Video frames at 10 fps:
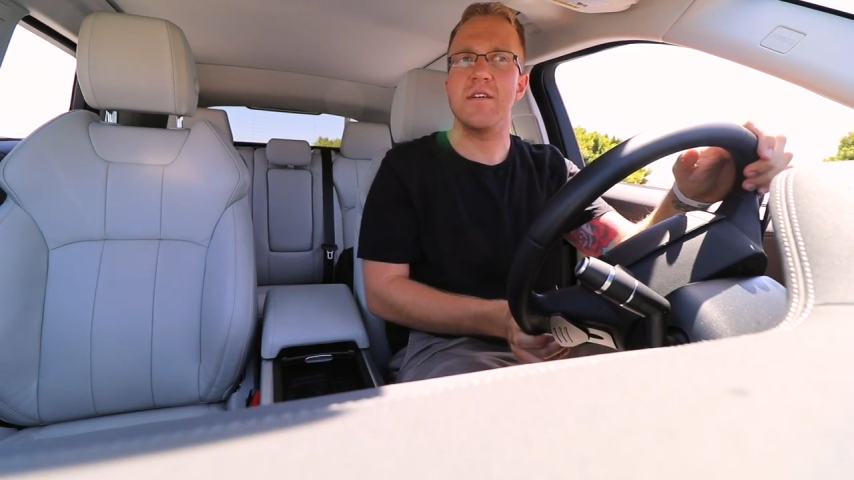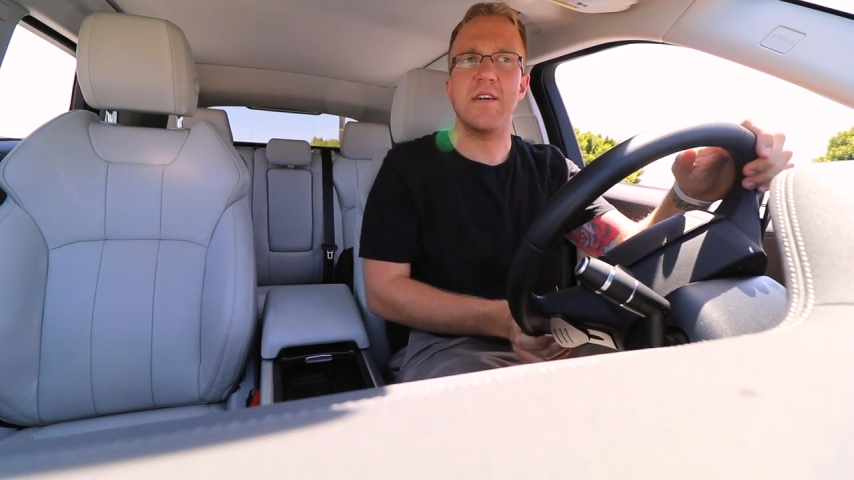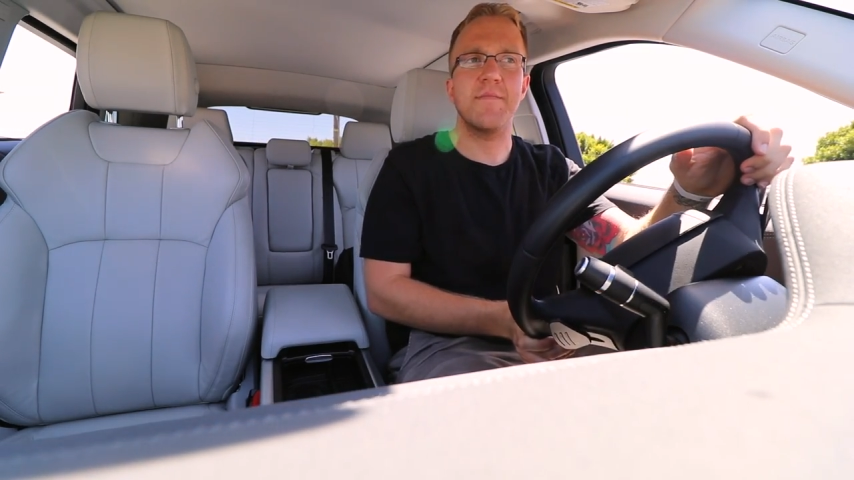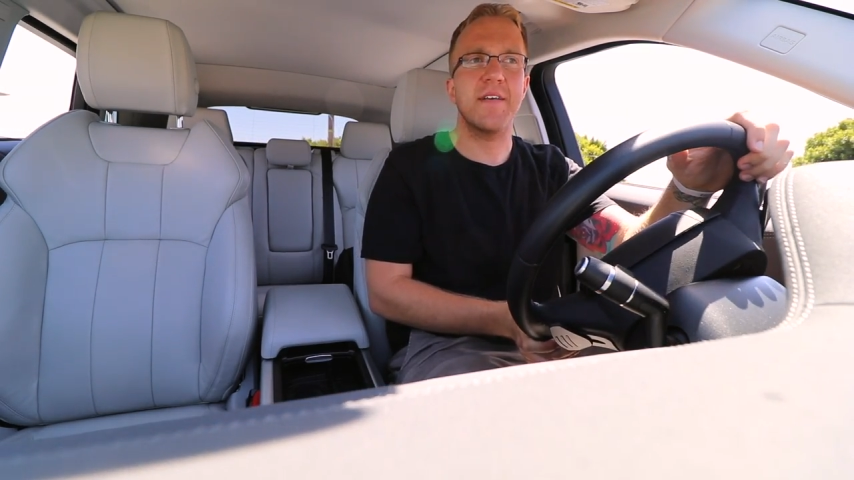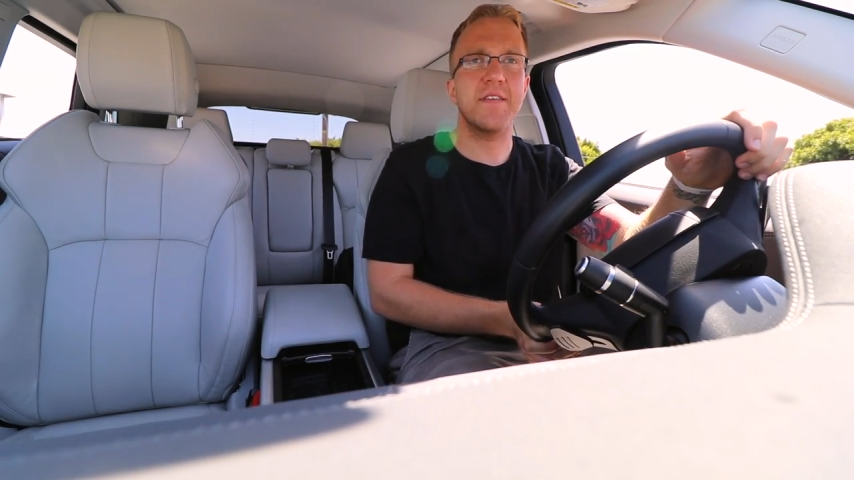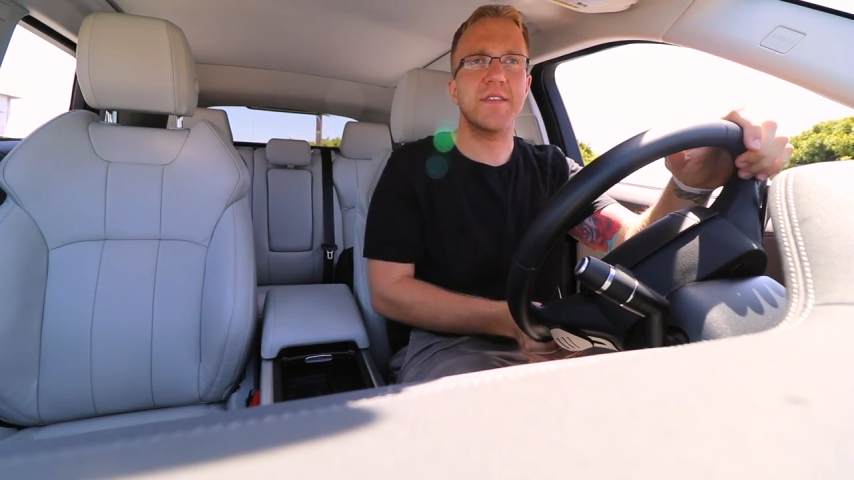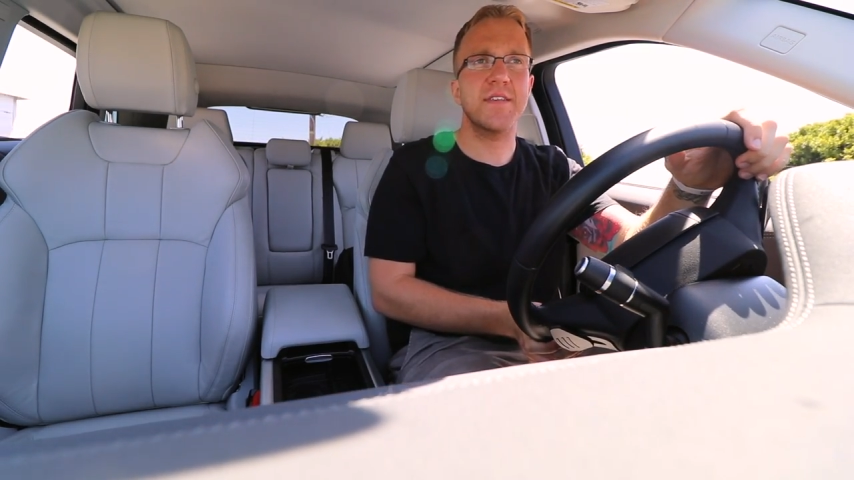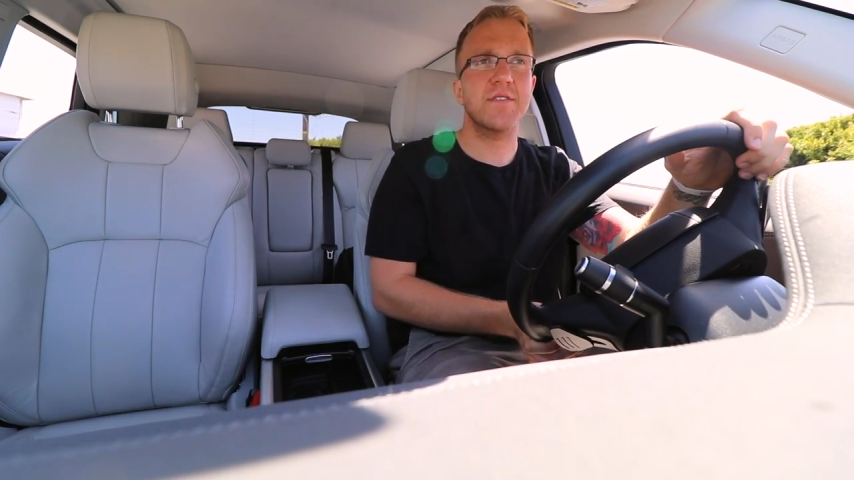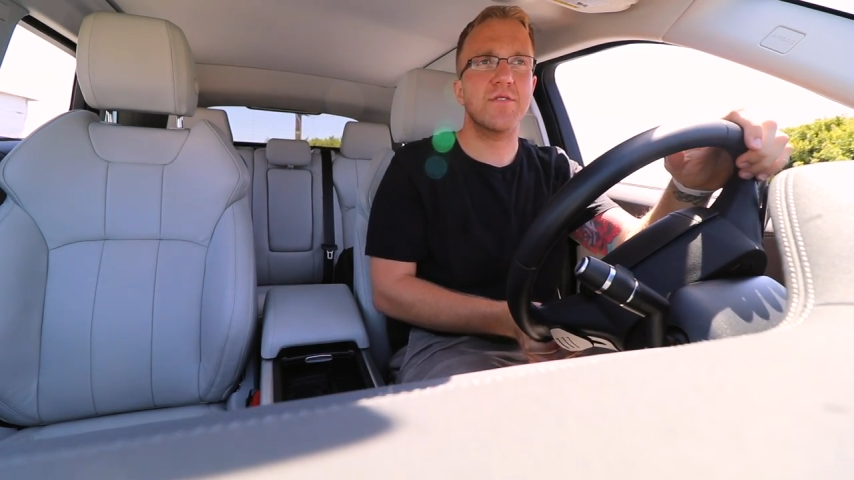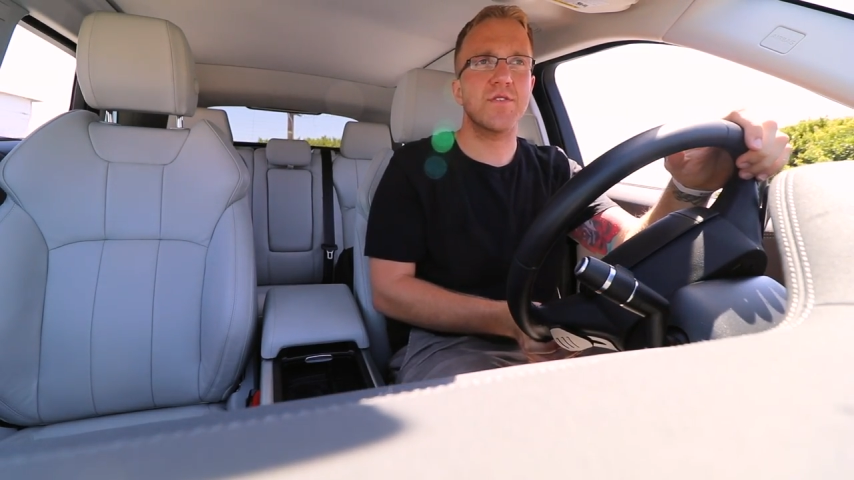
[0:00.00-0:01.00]
and man, these
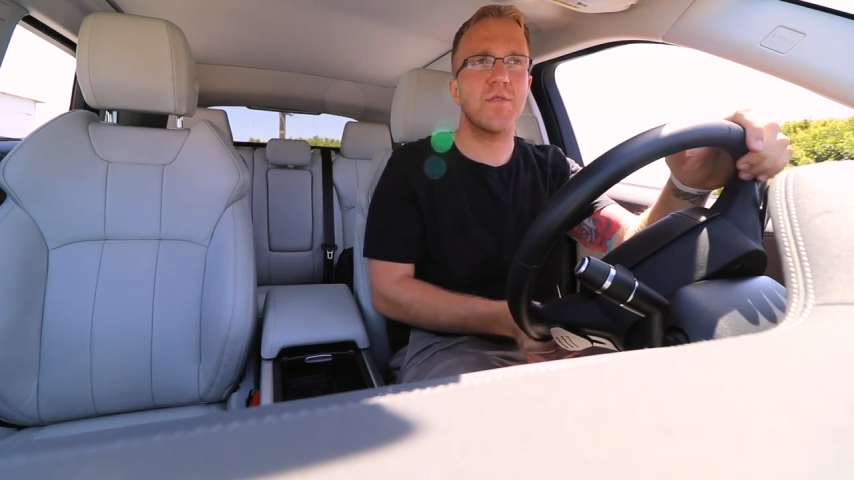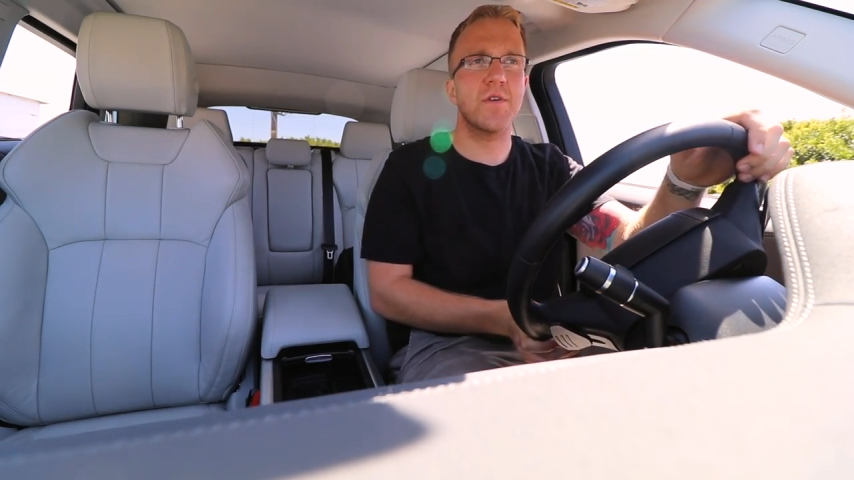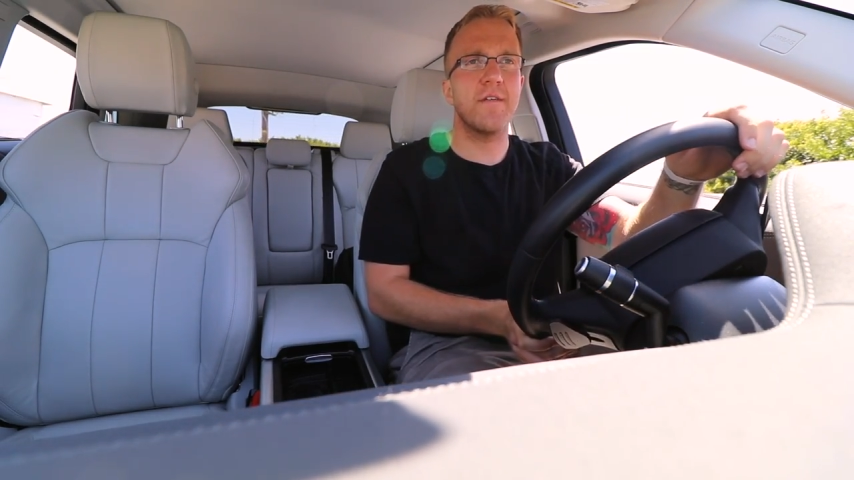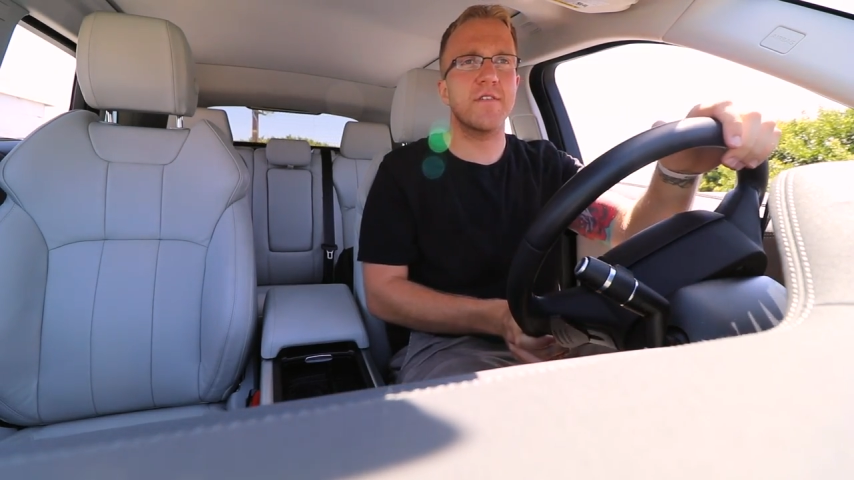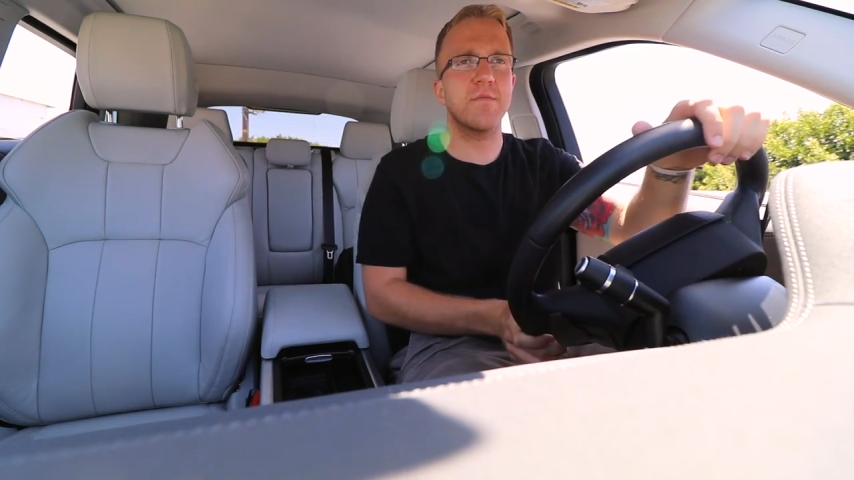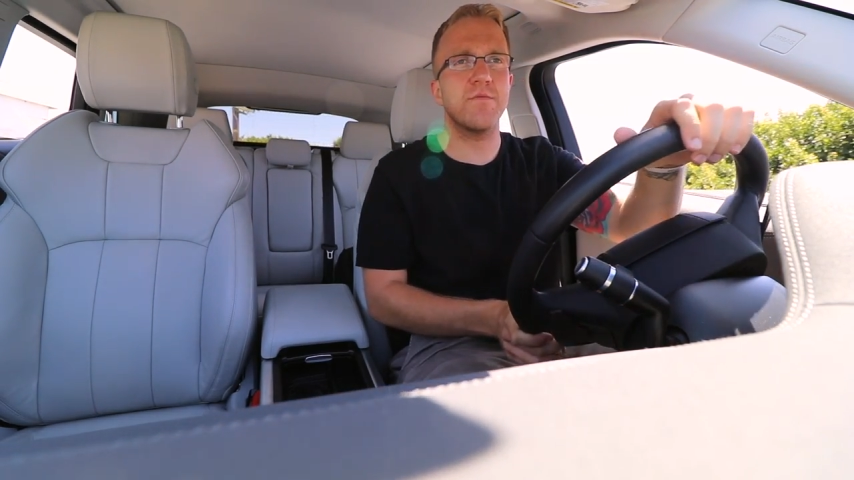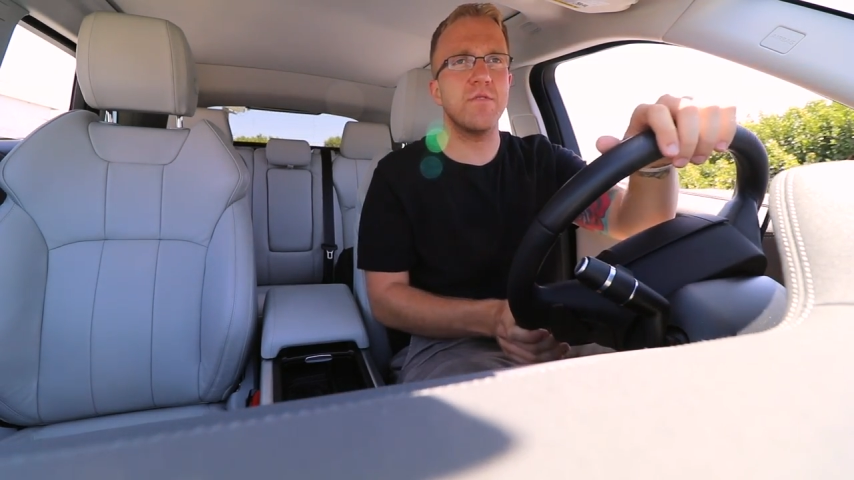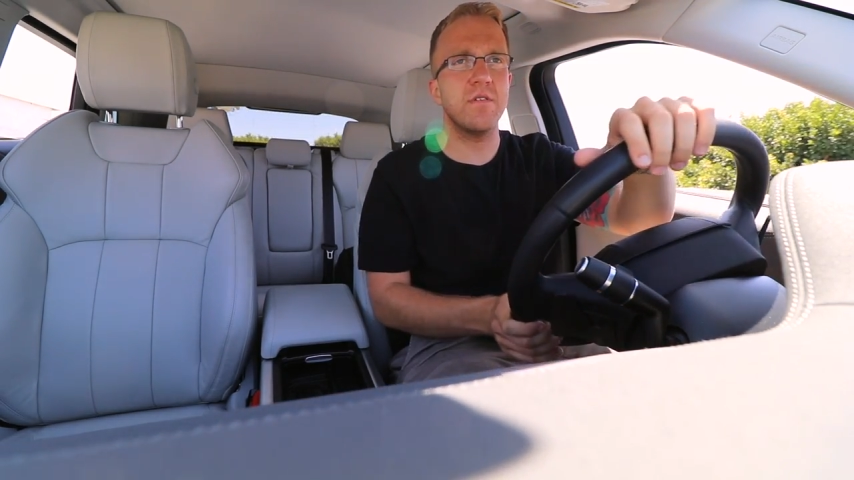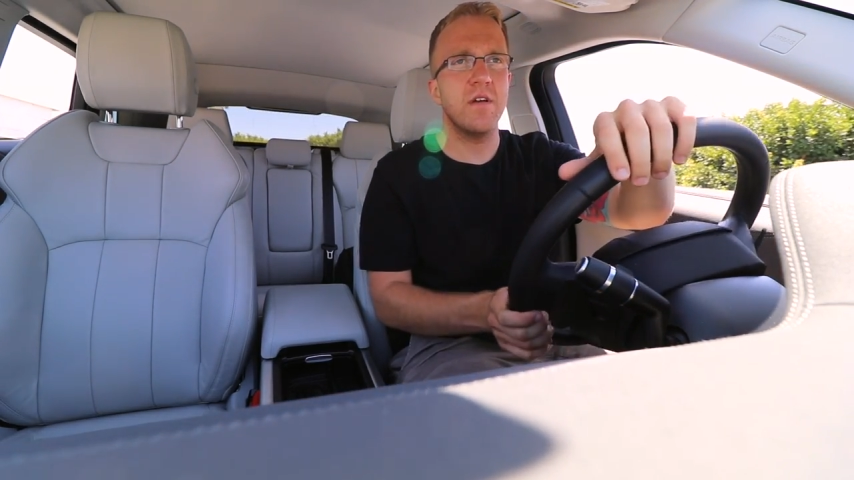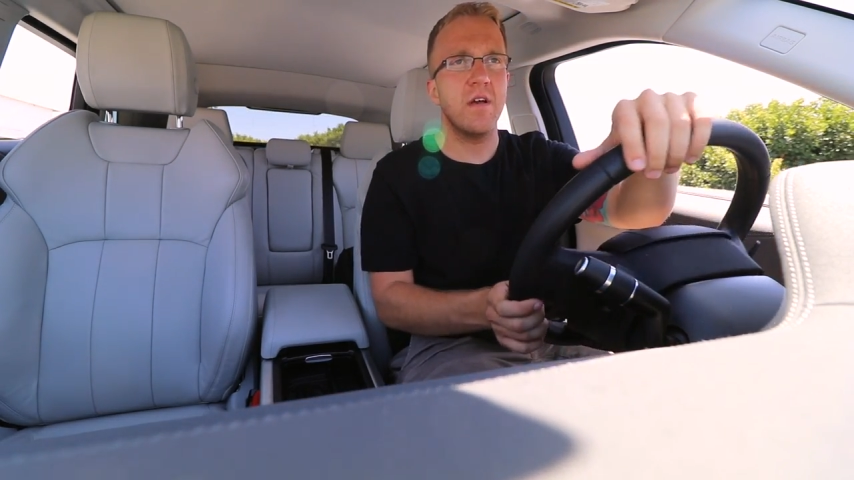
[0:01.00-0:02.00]
things are so comfortable.